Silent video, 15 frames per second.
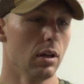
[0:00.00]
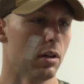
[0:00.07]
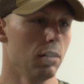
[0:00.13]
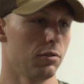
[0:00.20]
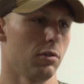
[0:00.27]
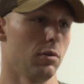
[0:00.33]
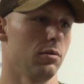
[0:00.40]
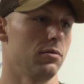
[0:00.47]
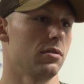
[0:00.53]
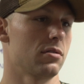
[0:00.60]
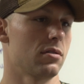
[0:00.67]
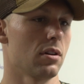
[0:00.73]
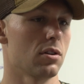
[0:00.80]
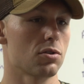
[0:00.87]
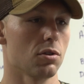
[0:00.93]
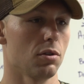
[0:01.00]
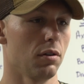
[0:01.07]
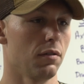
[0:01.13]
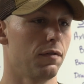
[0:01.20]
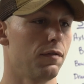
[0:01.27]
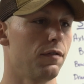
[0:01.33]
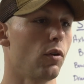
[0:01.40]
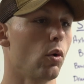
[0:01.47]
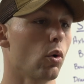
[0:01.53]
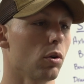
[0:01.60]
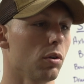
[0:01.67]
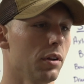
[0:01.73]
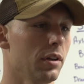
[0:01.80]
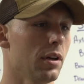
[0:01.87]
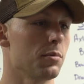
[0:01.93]
So it's essentially 4
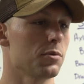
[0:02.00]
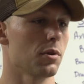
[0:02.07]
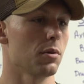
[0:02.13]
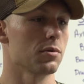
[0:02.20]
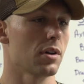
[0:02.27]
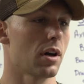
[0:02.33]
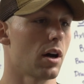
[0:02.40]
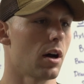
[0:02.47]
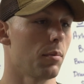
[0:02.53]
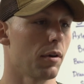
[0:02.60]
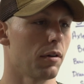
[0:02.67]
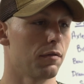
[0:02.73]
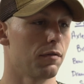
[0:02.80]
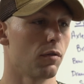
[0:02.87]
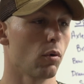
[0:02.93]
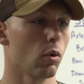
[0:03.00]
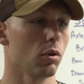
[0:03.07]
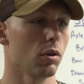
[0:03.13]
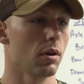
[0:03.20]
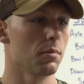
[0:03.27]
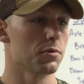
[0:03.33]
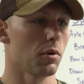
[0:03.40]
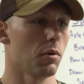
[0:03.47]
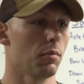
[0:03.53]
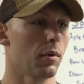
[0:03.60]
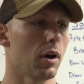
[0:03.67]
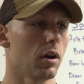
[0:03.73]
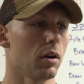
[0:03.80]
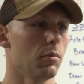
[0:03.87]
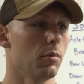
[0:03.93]
limbs on top and 4 limbs on
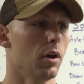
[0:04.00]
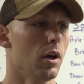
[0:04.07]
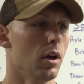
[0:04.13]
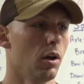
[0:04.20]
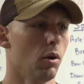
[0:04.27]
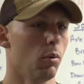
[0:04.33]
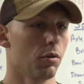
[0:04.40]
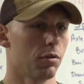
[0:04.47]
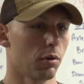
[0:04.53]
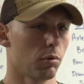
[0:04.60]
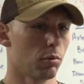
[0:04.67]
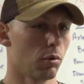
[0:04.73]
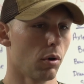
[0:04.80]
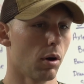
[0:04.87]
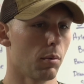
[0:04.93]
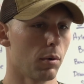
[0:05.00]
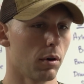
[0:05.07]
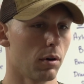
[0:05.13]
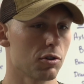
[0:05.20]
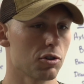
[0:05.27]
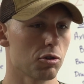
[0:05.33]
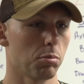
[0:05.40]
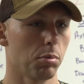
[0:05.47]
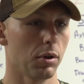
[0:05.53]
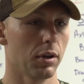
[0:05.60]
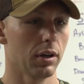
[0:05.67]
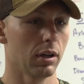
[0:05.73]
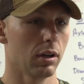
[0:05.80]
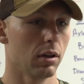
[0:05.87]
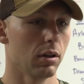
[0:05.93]
bottom with a rubber
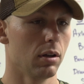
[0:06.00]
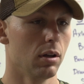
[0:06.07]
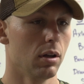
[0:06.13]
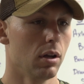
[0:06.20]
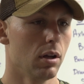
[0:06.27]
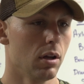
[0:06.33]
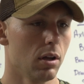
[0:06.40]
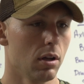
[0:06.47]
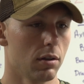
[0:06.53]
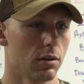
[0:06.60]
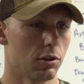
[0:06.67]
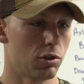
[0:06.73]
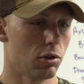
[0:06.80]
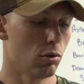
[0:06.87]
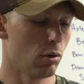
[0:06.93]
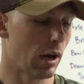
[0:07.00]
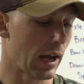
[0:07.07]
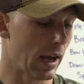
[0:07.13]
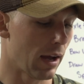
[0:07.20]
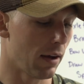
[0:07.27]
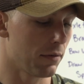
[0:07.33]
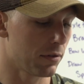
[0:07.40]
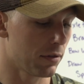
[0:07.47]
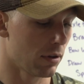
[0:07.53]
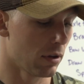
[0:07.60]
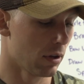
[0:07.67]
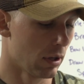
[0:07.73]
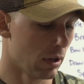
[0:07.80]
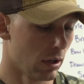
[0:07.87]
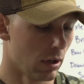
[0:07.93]
splitting the 2 halves.
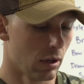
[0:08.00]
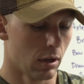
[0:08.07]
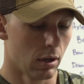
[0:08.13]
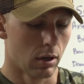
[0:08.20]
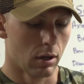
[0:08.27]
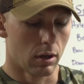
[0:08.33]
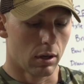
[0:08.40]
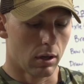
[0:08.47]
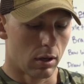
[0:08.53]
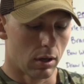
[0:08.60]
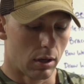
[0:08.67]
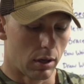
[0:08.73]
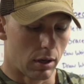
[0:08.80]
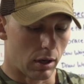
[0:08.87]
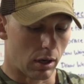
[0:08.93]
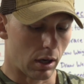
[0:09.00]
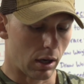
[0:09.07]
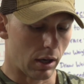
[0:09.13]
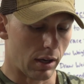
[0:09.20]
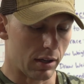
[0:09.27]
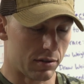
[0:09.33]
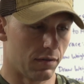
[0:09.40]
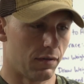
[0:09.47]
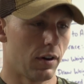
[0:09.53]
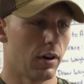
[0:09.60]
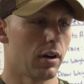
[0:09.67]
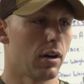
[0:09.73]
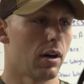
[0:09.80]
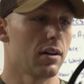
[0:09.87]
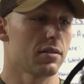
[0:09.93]
It's a
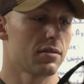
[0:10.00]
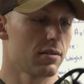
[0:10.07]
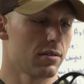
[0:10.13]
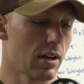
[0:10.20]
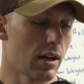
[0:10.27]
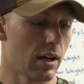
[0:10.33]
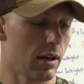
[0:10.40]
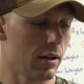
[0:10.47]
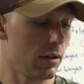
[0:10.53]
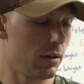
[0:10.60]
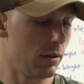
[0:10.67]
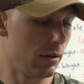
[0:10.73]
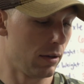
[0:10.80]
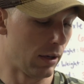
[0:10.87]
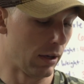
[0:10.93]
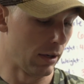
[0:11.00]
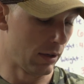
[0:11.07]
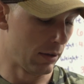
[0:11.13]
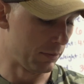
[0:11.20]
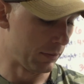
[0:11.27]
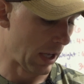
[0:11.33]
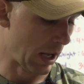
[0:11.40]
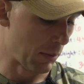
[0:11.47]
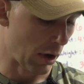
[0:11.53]
very nice design. I'm